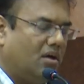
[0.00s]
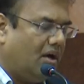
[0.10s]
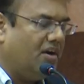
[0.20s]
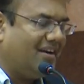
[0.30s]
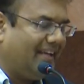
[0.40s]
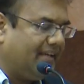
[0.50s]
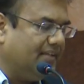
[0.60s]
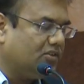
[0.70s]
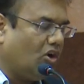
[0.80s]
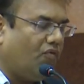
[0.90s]

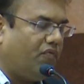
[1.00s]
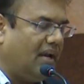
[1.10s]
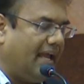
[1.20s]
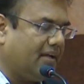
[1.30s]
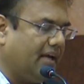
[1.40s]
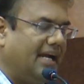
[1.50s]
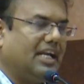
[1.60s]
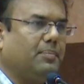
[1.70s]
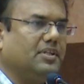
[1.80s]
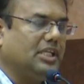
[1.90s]
undertakings of like
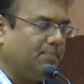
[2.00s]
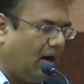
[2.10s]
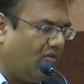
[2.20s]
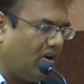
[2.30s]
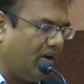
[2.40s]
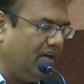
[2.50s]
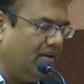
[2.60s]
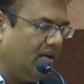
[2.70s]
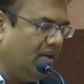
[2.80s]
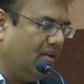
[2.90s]
NTPC, Power Grid,
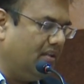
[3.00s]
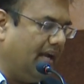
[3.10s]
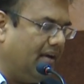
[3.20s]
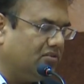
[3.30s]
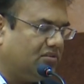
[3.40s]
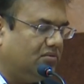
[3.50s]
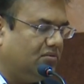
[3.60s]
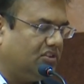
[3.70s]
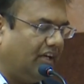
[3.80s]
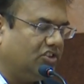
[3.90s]
then
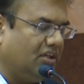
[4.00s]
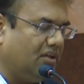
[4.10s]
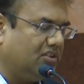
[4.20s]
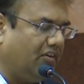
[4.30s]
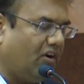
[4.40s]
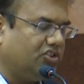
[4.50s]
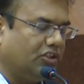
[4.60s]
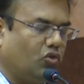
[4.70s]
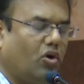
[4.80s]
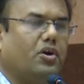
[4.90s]
central
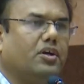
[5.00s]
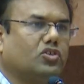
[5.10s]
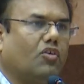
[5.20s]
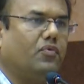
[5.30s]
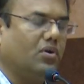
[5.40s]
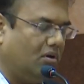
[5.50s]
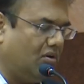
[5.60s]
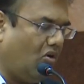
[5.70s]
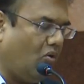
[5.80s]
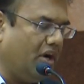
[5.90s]
statutory audits of
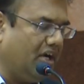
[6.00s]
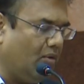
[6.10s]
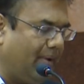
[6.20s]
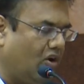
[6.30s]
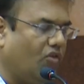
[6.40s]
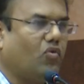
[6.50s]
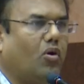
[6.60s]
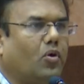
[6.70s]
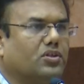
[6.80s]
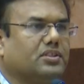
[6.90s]
Oriental Bank of
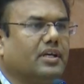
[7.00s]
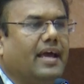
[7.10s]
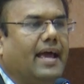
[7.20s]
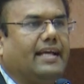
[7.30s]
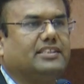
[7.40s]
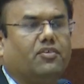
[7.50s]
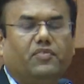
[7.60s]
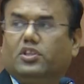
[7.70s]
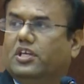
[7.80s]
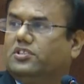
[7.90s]
Commerce, etc.
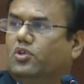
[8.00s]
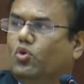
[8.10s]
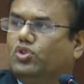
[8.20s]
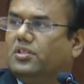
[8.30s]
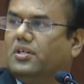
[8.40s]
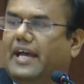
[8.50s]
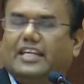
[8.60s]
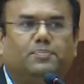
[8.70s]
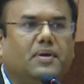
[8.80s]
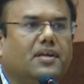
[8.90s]
With this huge
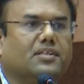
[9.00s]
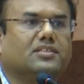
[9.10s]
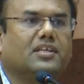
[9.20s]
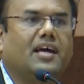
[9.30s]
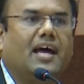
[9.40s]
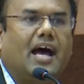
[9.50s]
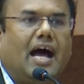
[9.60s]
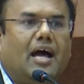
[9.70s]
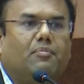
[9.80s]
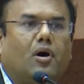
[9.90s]
experience,
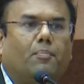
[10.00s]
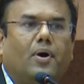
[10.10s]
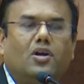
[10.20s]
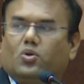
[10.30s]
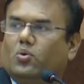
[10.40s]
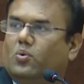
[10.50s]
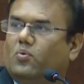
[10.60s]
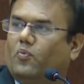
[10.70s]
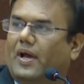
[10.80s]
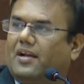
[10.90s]
I am humbled to
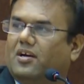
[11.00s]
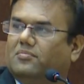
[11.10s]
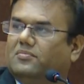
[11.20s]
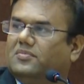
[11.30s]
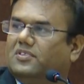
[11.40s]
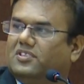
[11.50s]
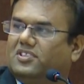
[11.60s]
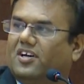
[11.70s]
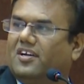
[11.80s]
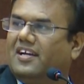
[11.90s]
welcome
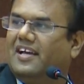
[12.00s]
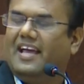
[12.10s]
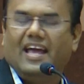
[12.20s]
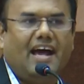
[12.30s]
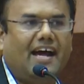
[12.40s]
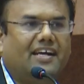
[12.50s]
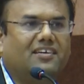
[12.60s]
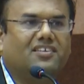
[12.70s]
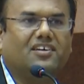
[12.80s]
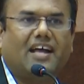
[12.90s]
sir,
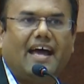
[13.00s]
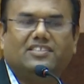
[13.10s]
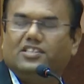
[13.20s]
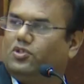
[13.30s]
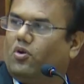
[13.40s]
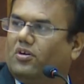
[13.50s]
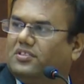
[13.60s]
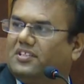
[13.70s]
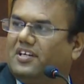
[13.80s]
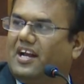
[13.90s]
and the dais is
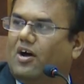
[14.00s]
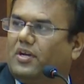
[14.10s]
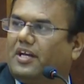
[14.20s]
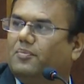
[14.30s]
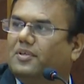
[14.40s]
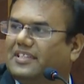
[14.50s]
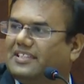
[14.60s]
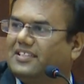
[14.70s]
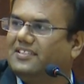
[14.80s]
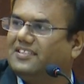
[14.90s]
yours. Now take up the
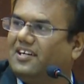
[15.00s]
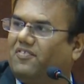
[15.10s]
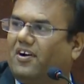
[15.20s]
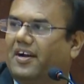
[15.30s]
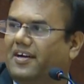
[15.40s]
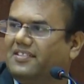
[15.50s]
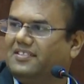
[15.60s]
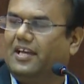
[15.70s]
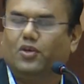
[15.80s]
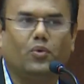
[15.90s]
sessions ahead.
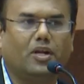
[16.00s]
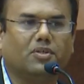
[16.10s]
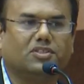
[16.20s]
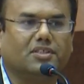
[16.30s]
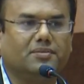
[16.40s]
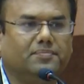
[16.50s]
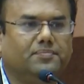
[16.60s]
Thank you very much, sir.